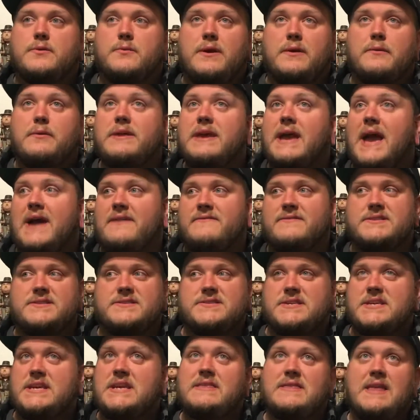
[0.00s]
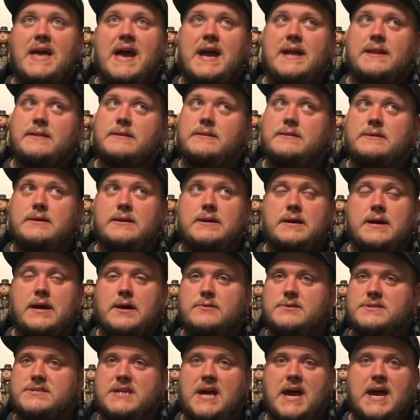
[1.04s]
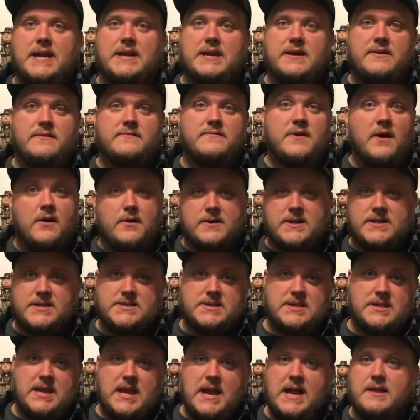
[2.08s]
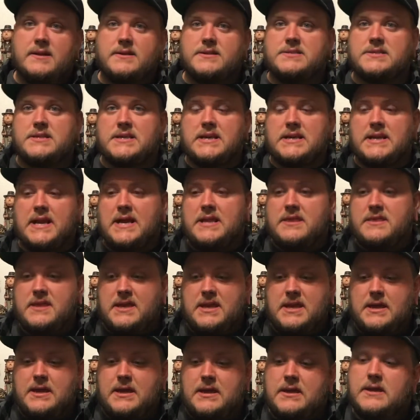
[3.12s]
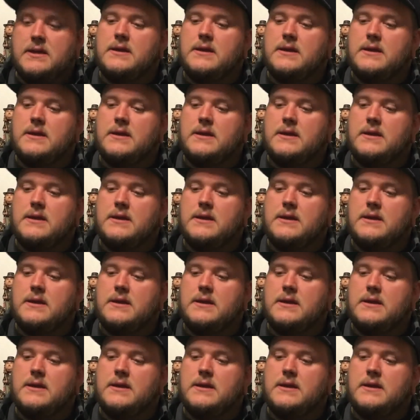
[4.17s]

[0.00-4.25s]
We really haven't seen that outside of Guardians of the Galaxy, and I think